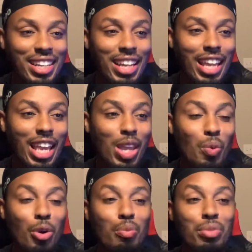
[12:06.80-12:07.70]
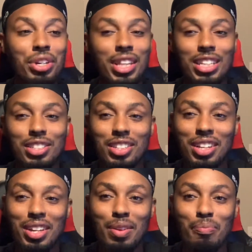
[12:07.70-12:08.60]
He wrote a book that's
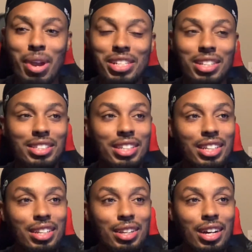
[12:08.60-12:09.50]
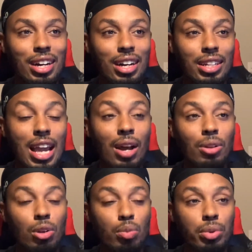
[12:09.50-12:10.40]
basically
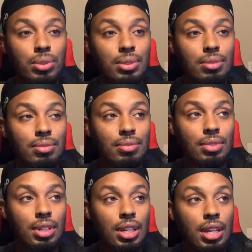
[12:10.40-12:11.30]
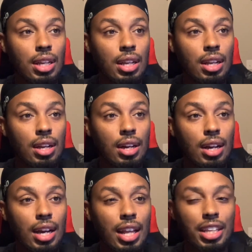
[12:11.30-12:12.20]
downloadable.
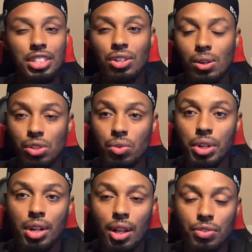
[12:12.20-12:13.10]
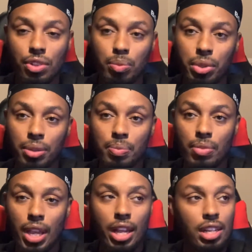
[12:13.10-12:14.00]
I think he charges $20 for the book.
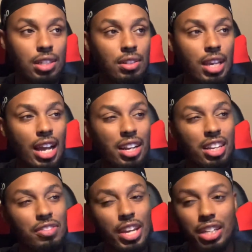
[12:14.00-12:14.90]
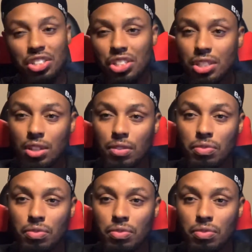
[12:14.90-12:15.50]
And it kind of gives like a gist of